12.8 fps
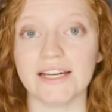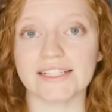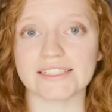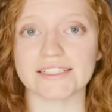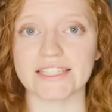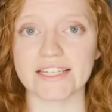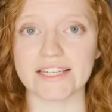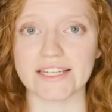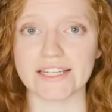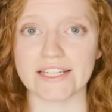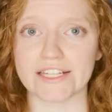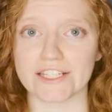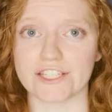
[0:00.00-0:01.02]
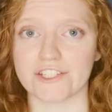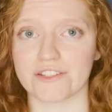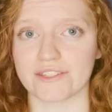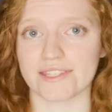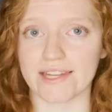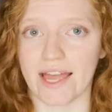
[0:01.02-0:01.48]
Get your
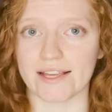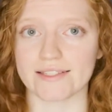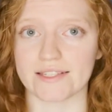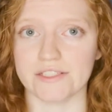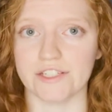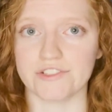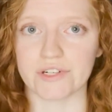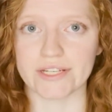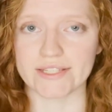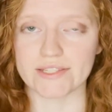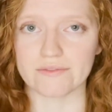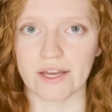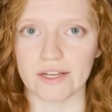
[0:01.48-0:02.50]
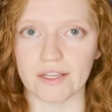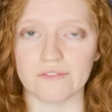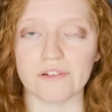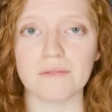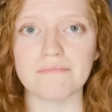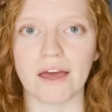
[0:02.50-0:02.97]
snacks and your drinks ready
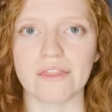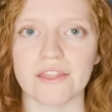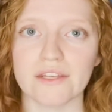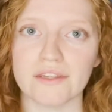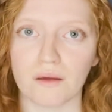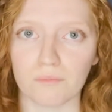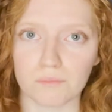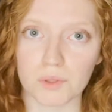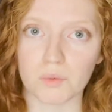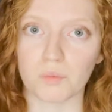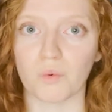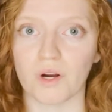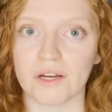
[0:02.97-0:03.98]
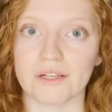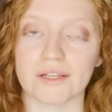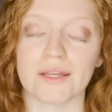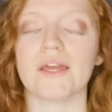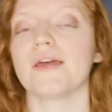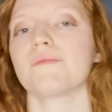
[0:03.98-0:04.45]
for method number 1,
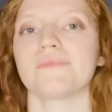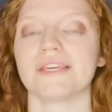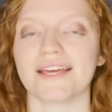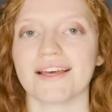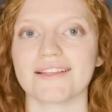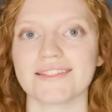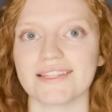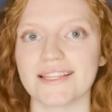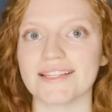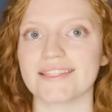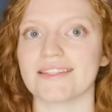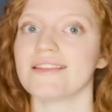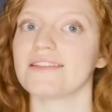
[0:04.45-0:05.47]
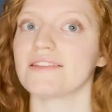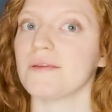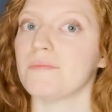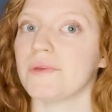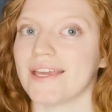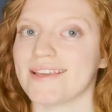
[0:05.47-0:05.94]
because this is the
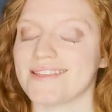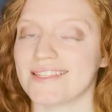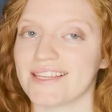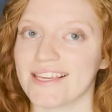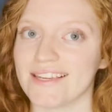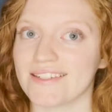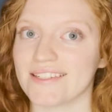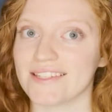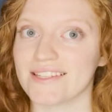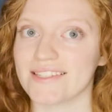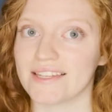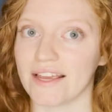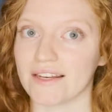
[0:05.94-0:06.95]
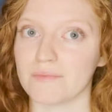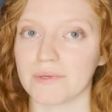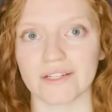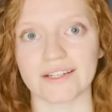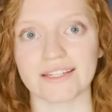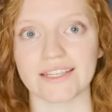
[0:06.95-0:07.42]
biggest key to
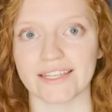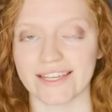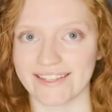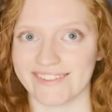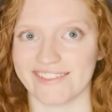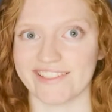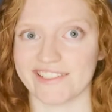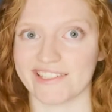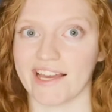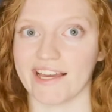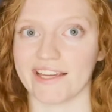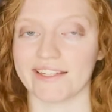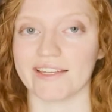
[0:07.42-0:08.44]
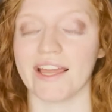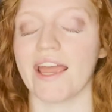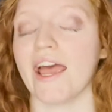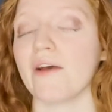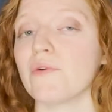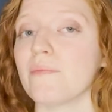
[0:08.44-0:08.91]
sustainability in design,
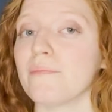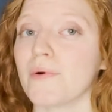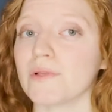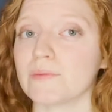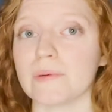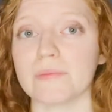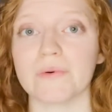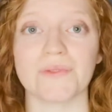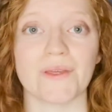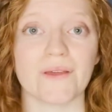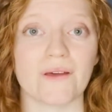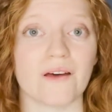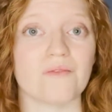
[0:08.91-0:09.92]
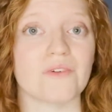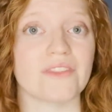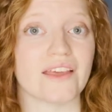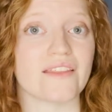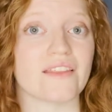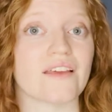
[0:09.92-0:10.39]
and what most people think of when
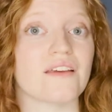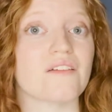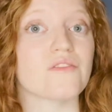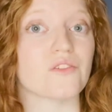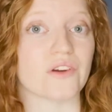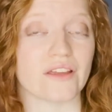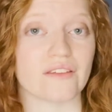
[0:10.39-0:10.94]
they think of green